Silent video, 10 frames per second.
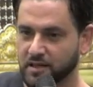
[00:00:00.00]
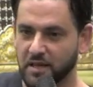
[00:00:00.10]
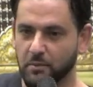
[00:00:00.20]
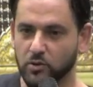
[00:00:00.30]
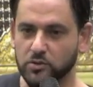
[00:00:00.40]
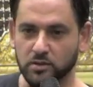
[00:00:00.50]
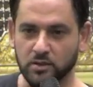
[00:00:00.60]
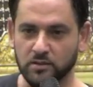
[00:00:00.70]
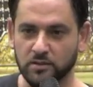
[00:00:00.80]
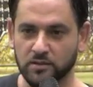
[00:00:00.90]

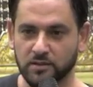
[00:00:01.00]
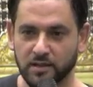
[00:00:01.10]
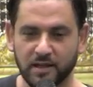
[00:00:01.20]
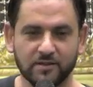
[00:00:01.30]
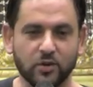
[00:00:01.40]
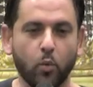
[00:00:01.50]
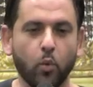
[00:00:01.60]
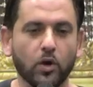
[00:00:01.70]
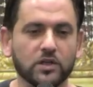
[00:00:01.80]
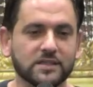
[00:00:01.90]
Emotional. The
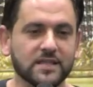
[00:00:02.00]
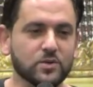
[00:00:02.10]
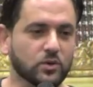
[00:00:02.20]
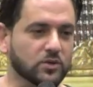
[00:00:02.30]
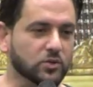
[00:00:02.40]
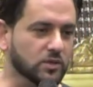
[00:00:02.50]
worst thing you can do